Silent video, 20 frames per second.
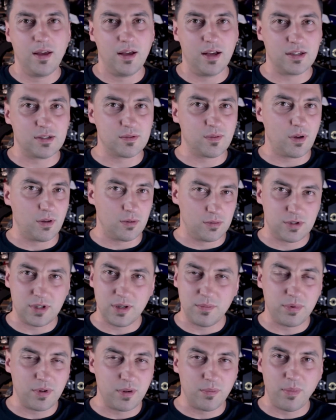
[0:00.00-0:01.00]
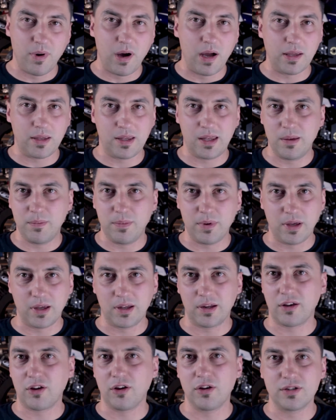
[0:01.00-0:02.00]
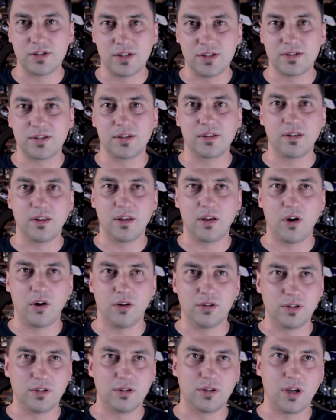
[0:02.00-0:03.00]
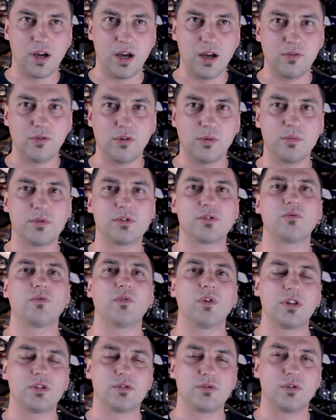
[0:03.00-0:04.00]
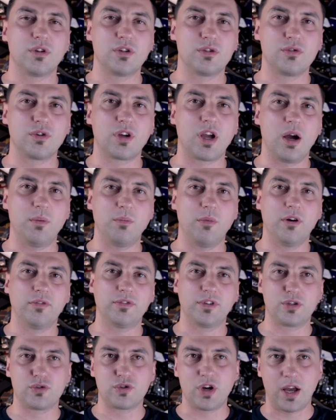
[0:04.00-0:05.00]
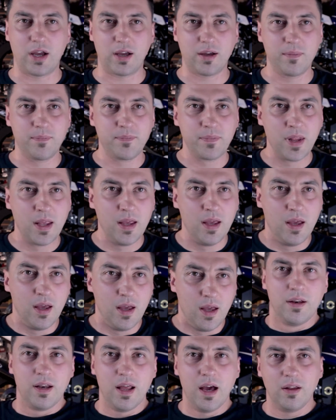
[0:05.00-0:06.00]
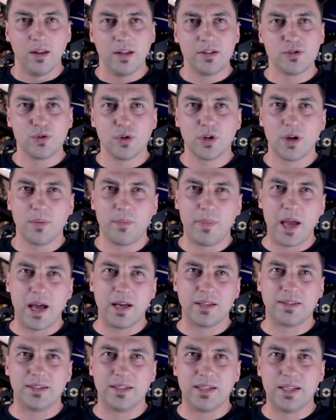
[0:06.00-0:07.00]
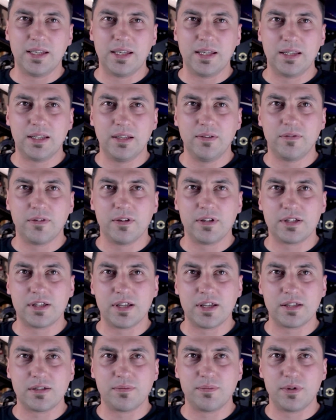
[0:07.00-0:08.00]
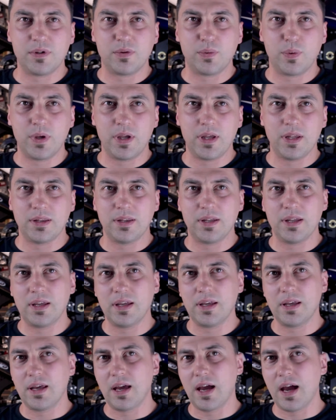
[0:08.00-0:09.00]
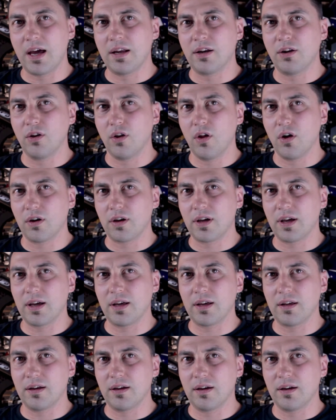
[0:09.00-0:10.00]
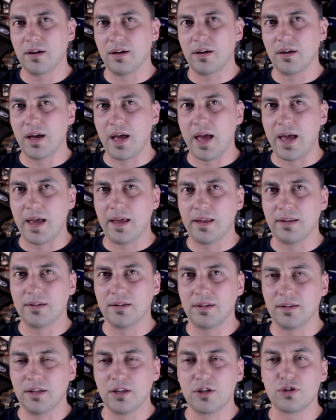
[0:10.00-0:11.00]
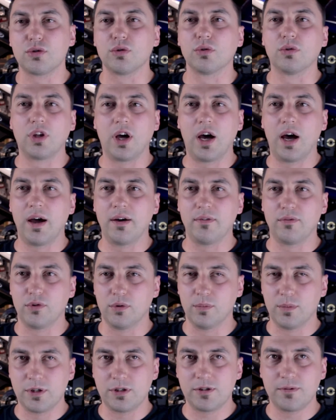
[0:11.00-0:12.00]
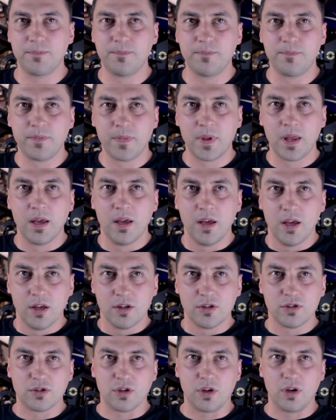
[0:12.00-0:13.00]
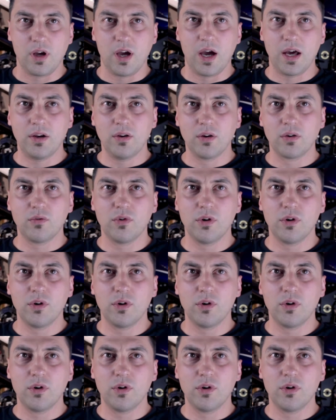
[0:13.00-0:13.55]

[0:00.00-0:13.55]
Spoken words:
as well, simply by keeping it consistently on the tyre warmers as soon as you come off the track. Now let's talk about the differences between the analog and digital tyre warmers. So analog